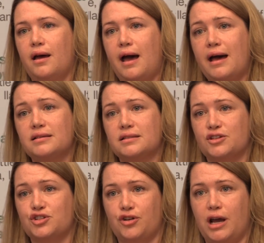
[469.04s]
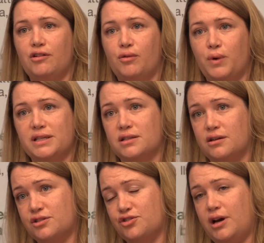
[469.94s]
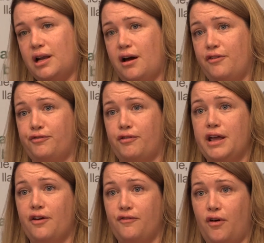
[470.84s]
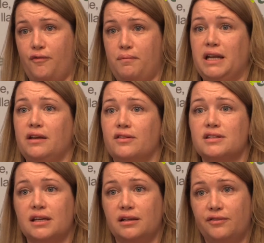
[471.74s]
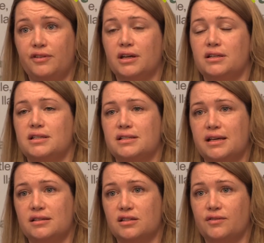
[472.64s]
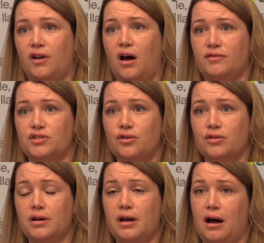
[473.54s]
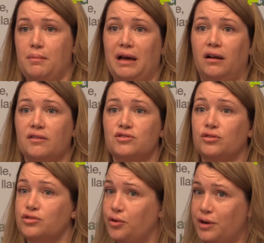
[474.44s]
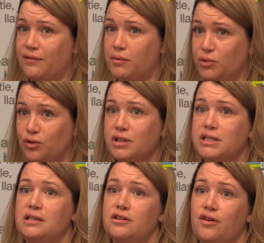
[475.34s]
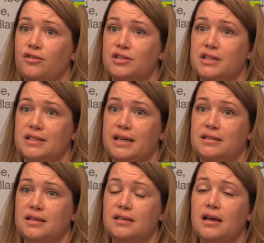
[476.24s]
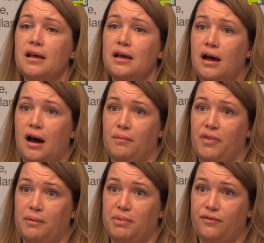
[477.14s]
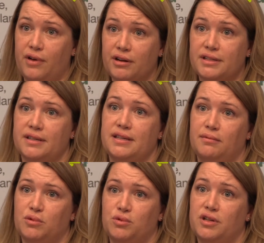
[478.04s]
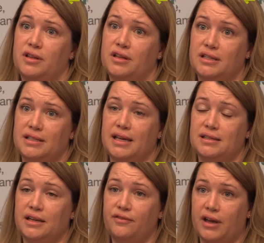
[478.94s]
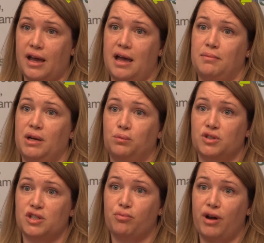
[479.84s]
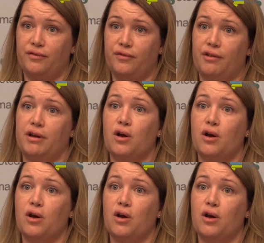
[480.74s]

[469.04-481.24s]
As Australia and Western Australia are free of many of the significant diseases of livestock, our livestock don't have immunity to those diseases. They'd be very susceptible to the disease, and if it came in, it would spread very